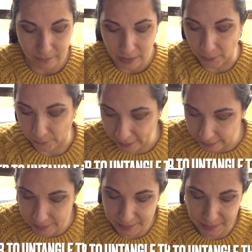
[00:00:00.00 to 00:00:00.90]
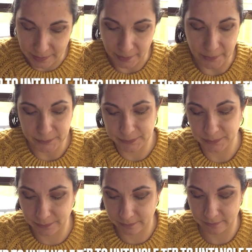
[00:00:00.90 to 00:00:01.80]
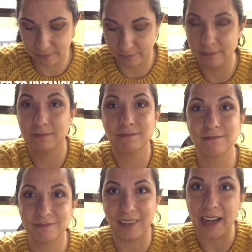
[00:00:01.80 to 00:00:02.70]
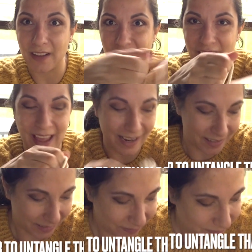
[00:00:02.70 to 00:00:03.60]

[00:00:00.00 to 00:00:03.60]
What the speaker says: All right, so enough of that.